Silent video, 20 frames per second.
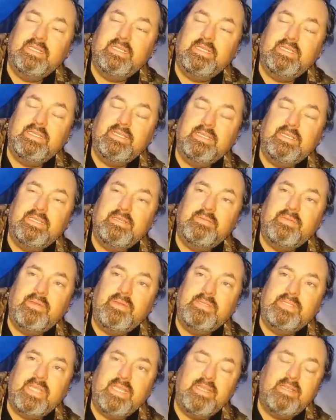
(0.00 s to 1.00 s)
Uh,
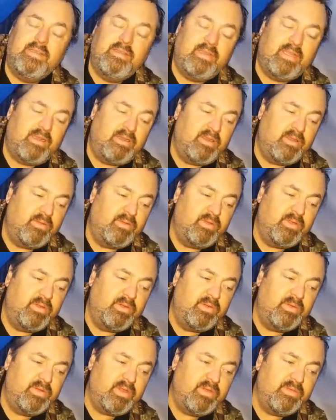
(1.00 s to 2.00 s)
probably stay in, I don't know, we'll
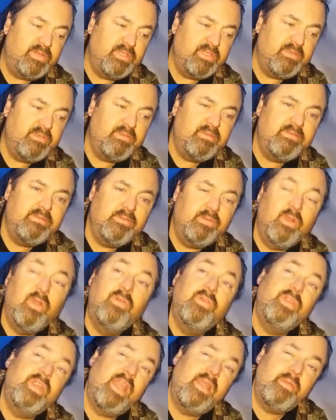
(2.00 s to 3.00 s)
go over Trevor's. We'll
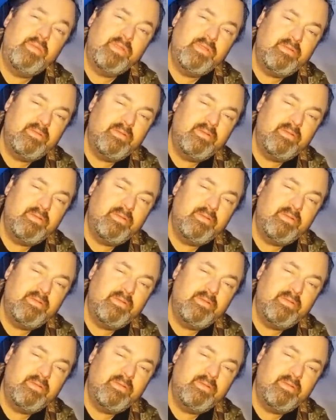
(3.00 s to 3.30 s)
go over the neighbors.